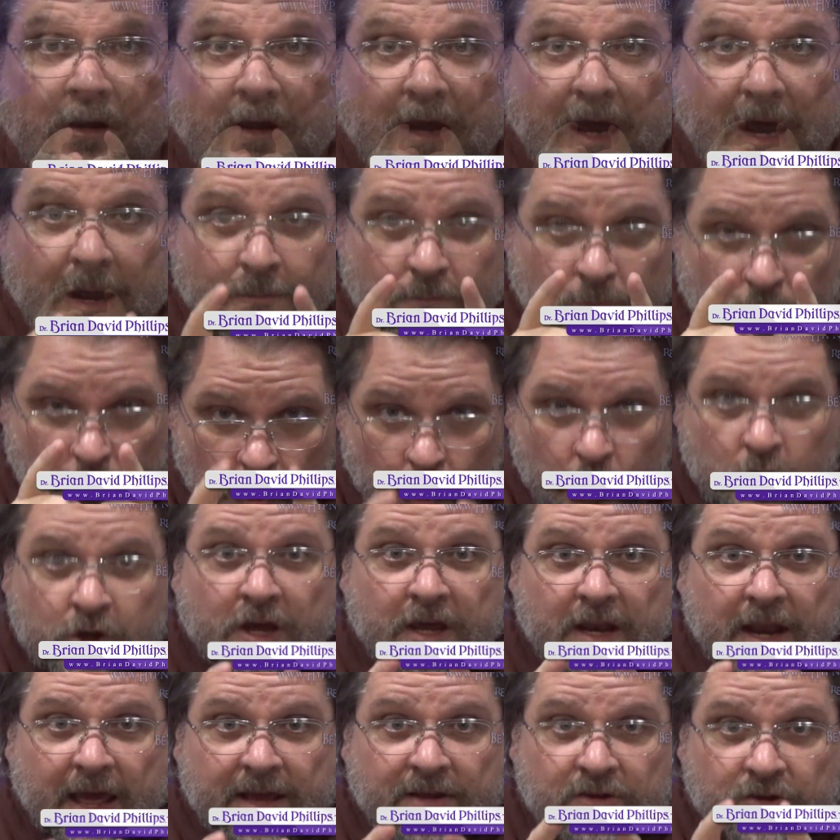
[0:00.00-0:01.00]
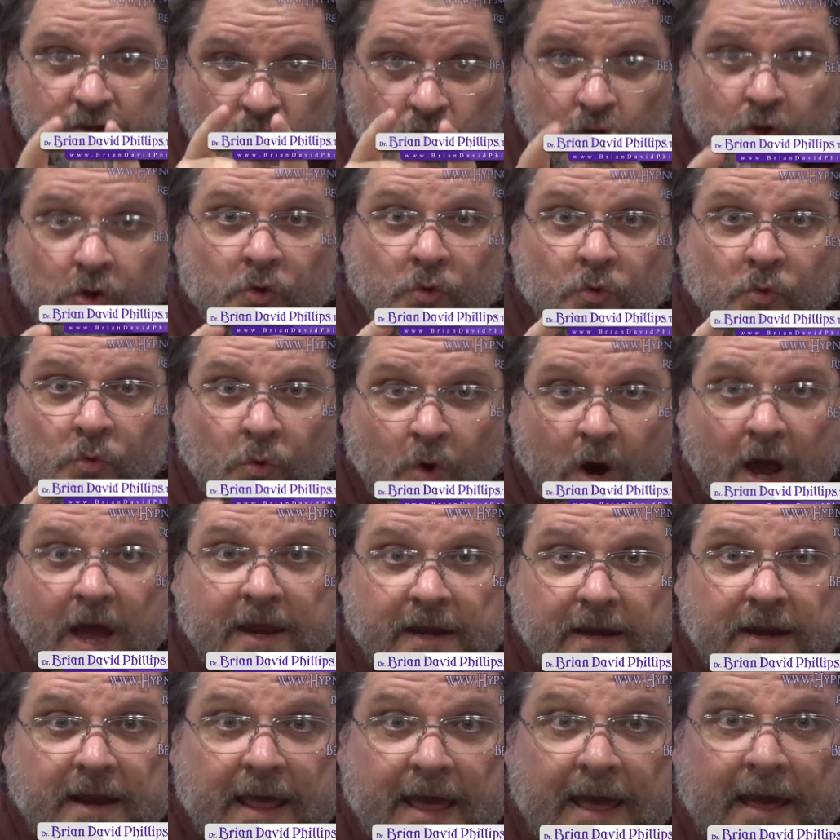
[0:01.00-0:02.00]
I'm looking at you
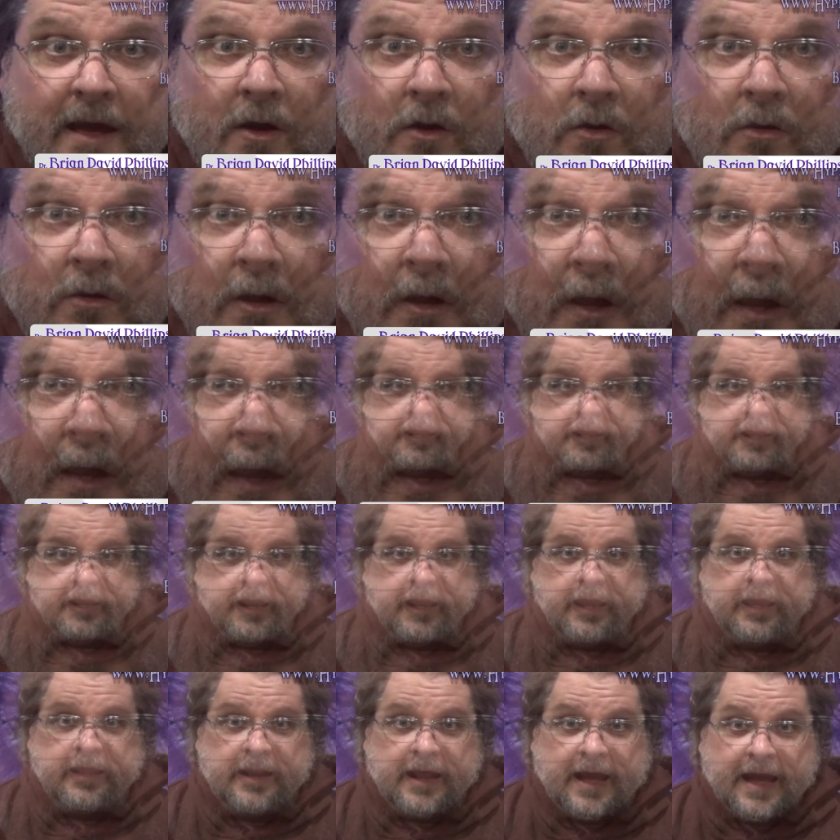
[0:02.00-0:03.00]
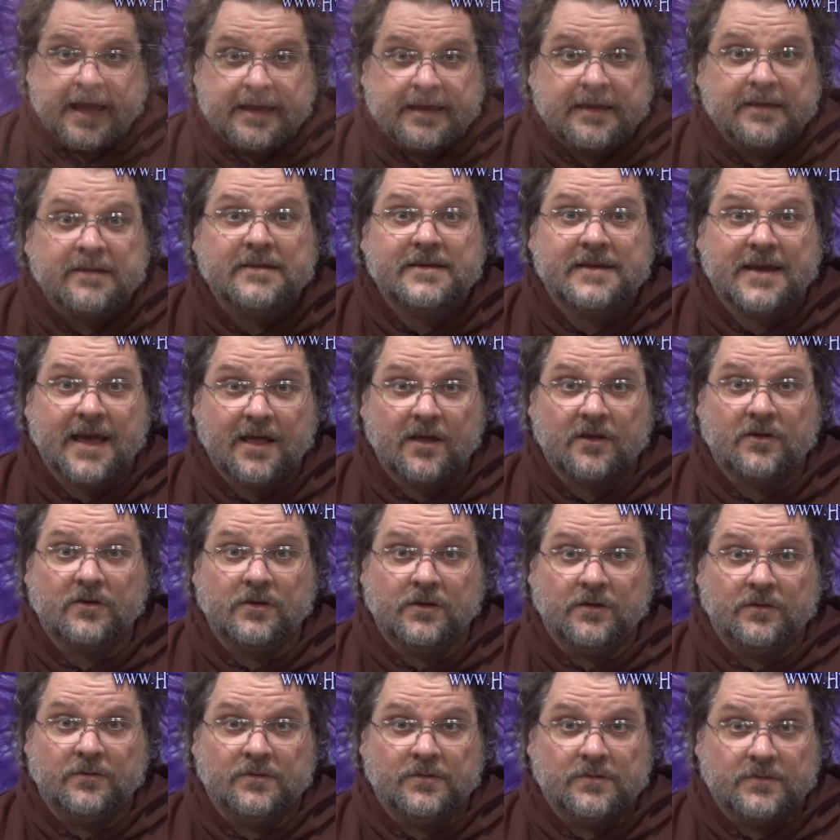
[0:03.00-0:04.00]
right now, and I can tell
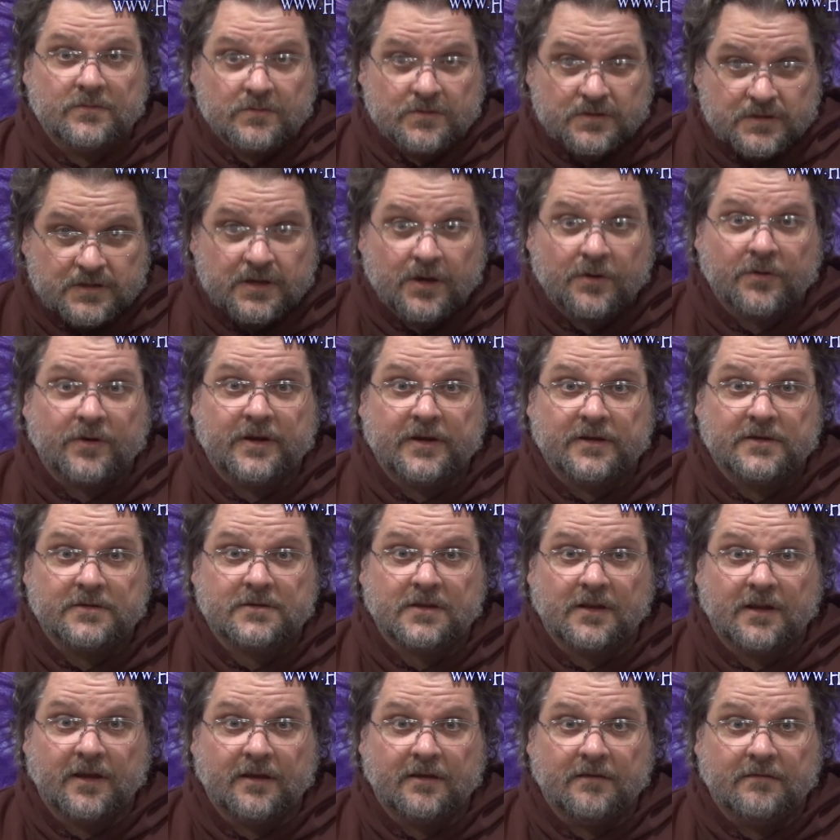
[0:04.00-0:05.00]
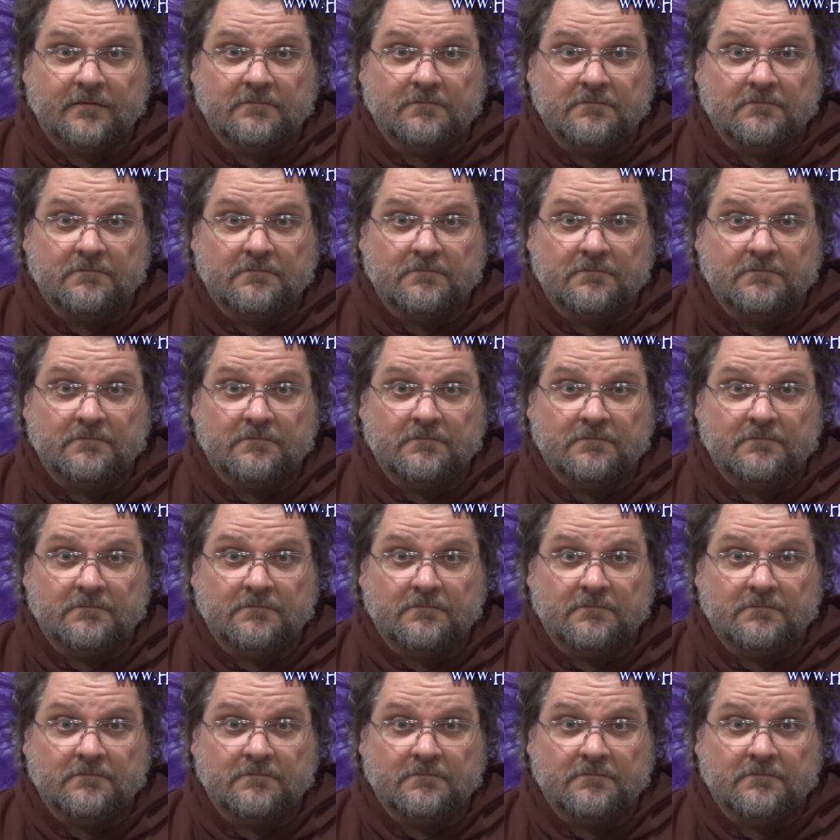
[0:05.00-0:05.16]
you, seriously,